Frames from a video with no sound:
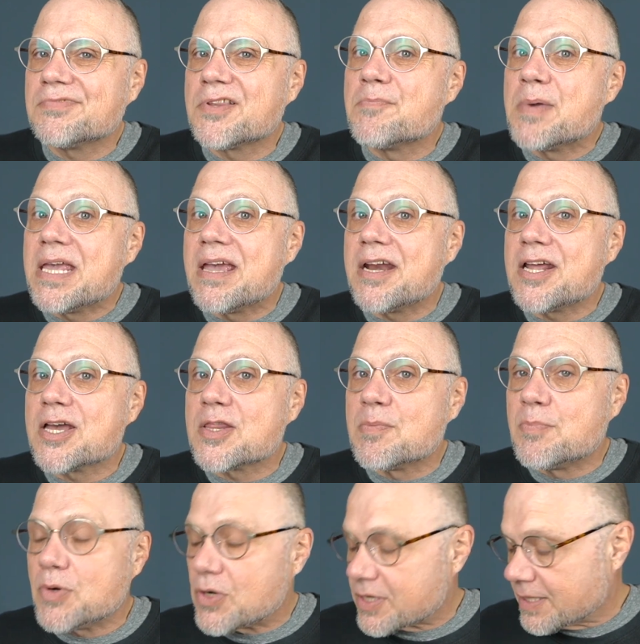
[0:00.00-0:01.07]
at the beginning of the
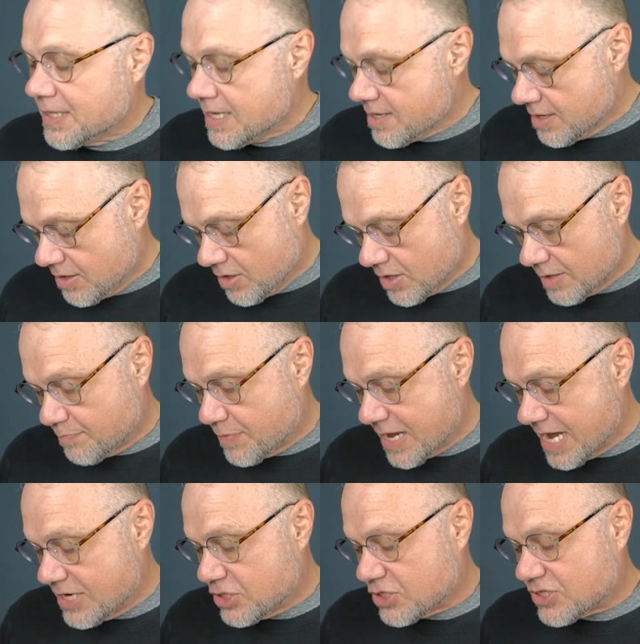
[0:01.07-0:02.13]
book on
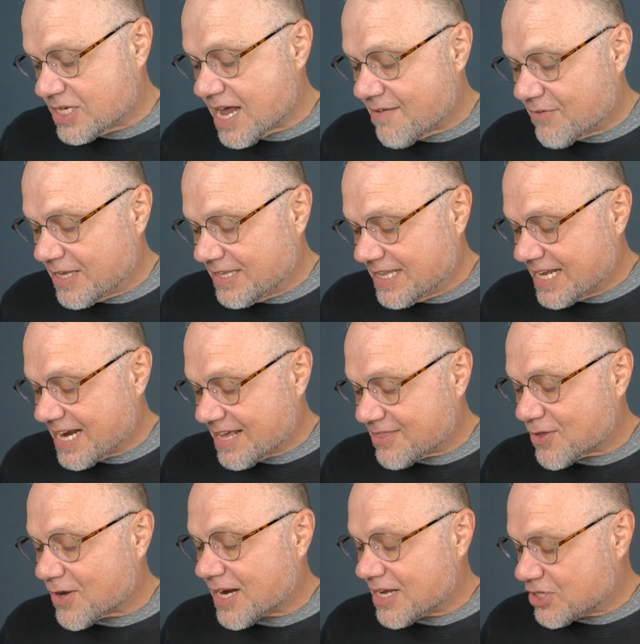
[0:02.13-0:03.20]
page 7 that I
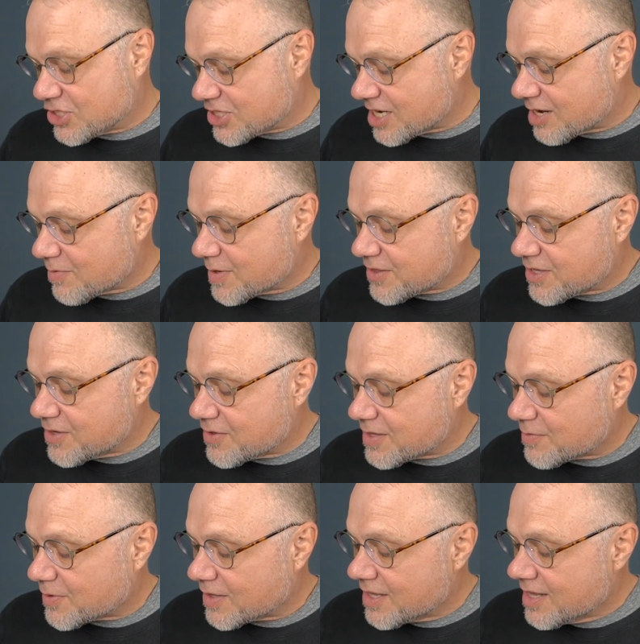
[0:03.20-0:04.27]
thought I'd share with you
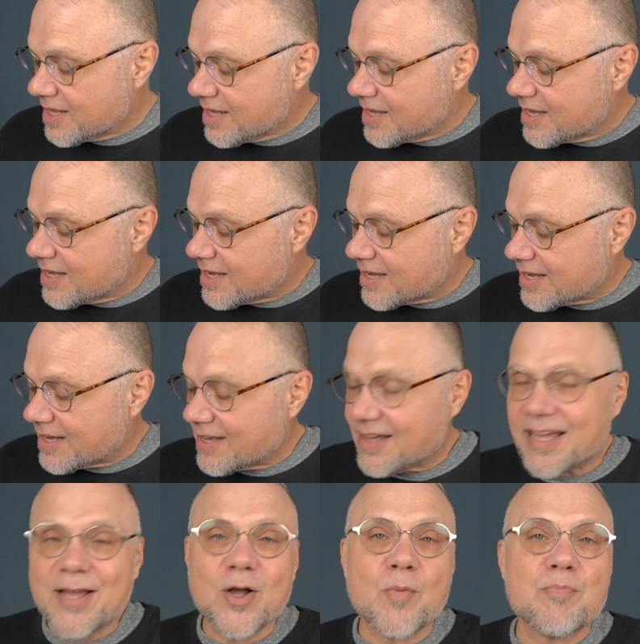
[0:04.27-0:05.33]
that will
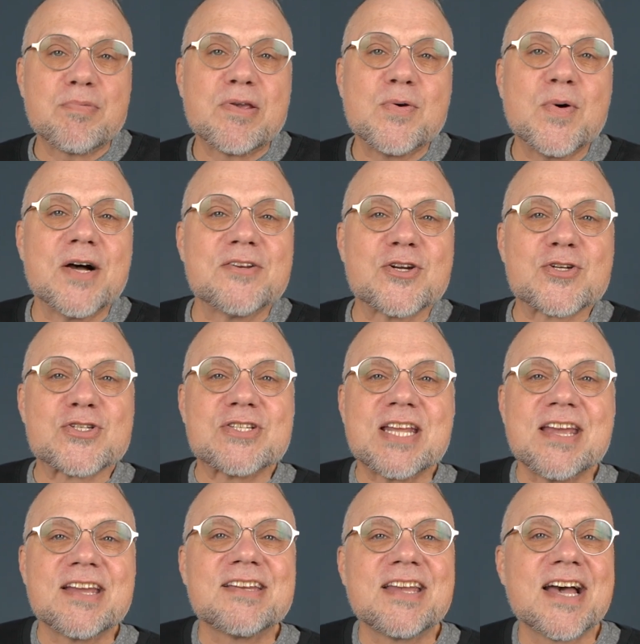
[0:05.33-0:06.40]
help you
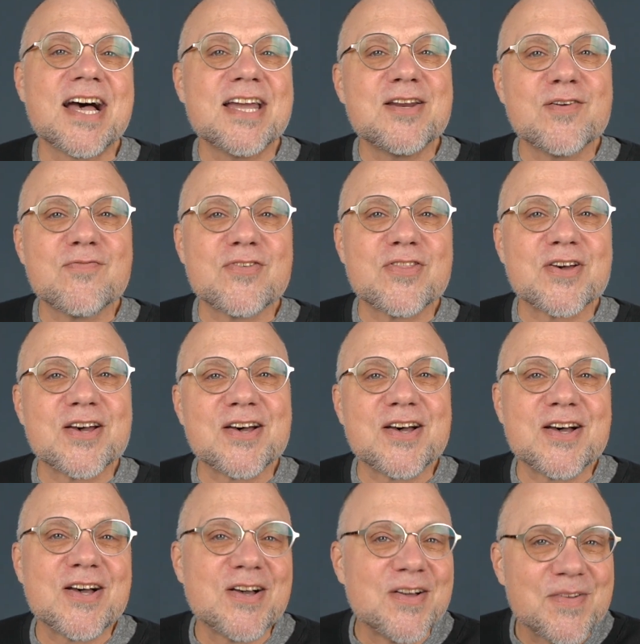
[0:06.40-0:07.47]
understand kind of
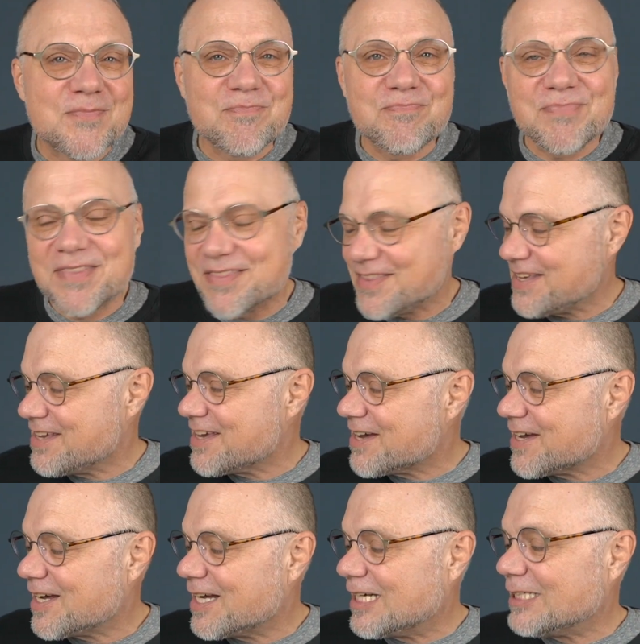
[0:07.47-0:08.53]
the
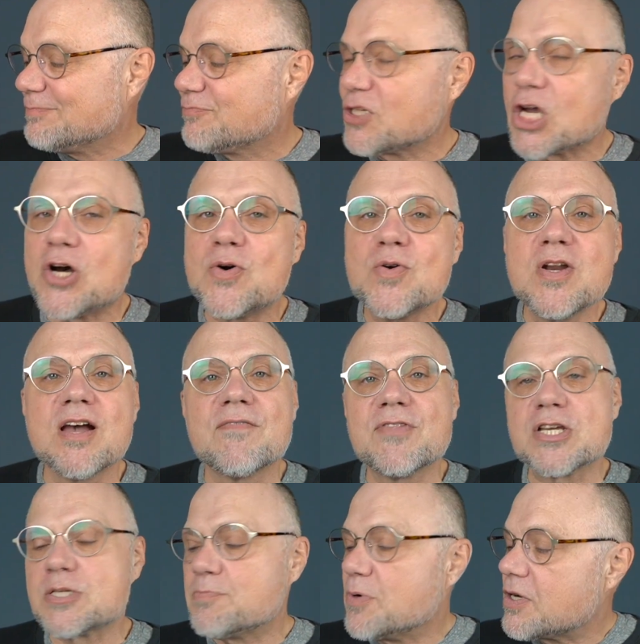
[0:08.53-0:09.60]
tone of
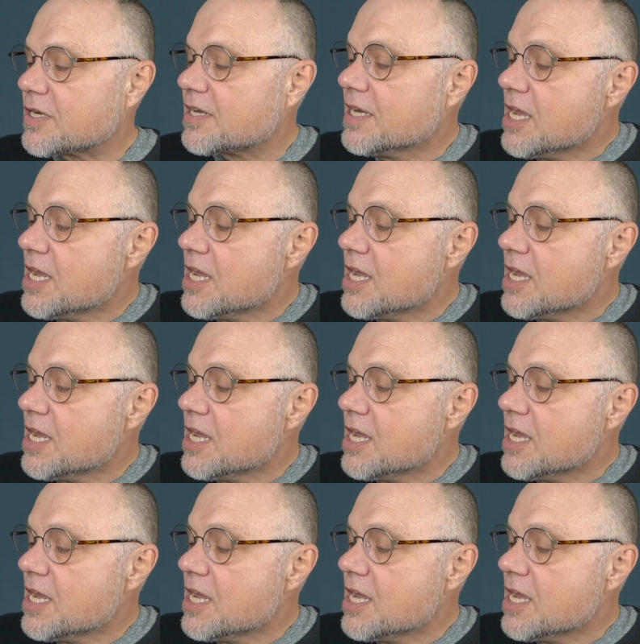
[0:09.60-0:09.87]
this book.